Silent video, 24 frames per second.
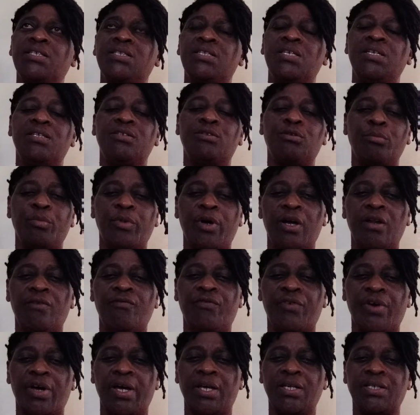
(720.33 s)
still small
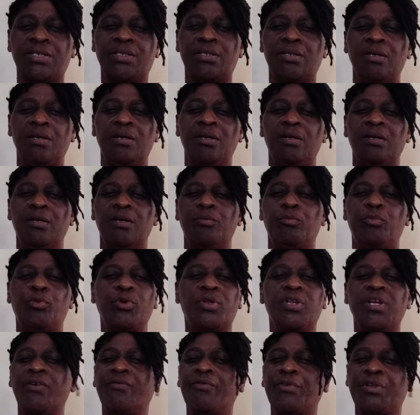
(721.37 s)
voice,
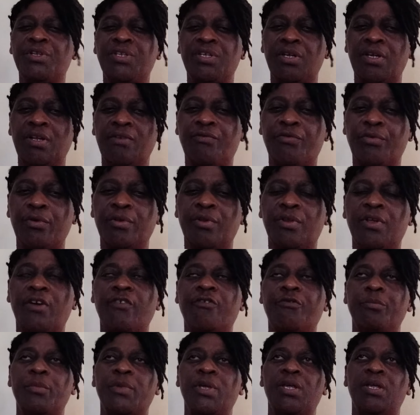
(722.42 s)
put everything in front
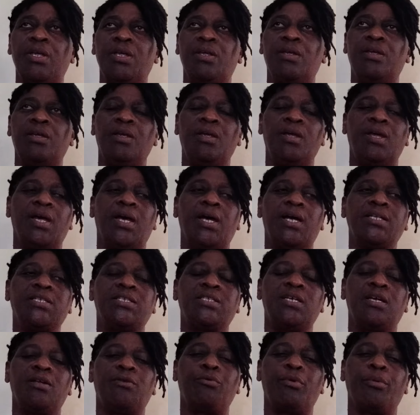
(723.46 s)
of me and
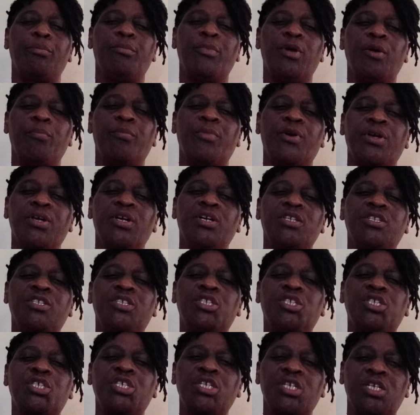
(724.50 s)
said, remember your
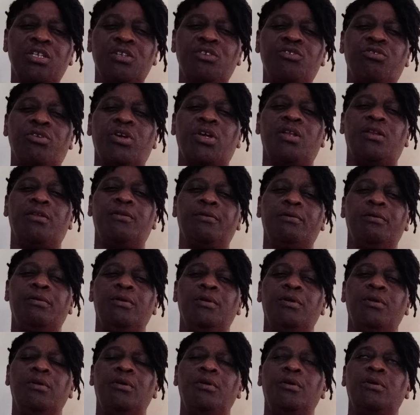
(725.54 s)
children.
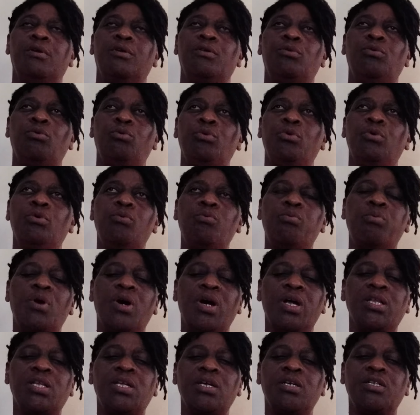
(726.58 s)
Do you
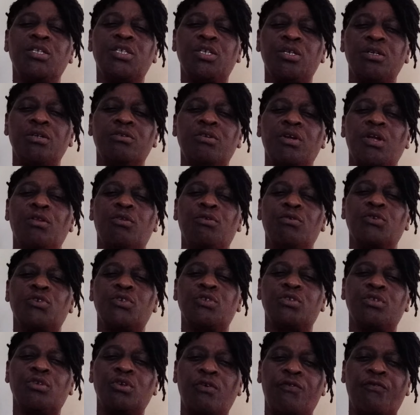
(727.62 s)
want your children to
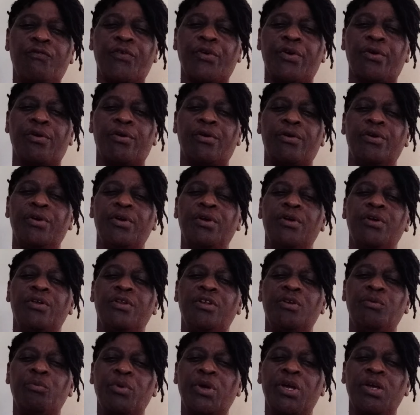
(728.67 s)
suffer
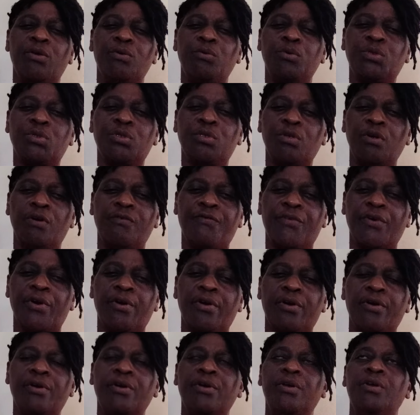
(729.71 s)
the way you
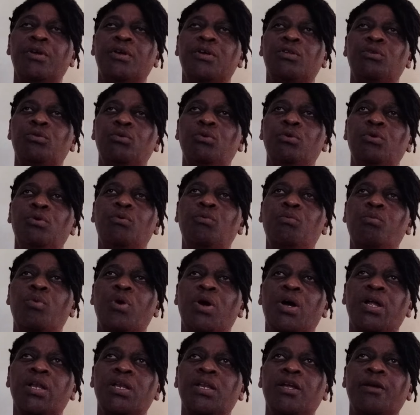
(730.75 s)
suffer? Do you
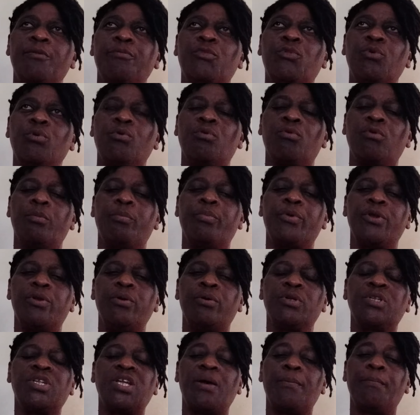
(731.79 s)
want them to grow up
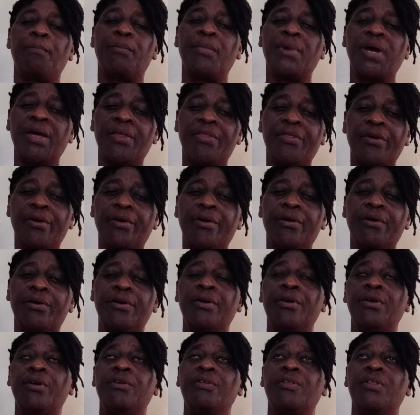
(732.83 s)
without a mother?
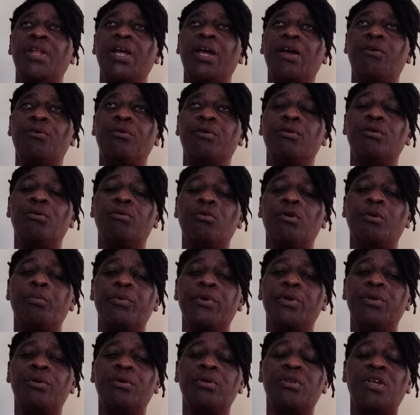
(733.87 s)
Like how you grow up
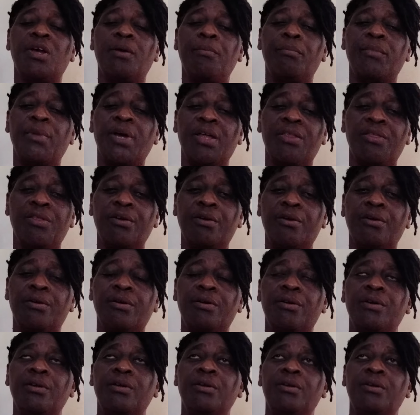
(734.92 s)
without a mother?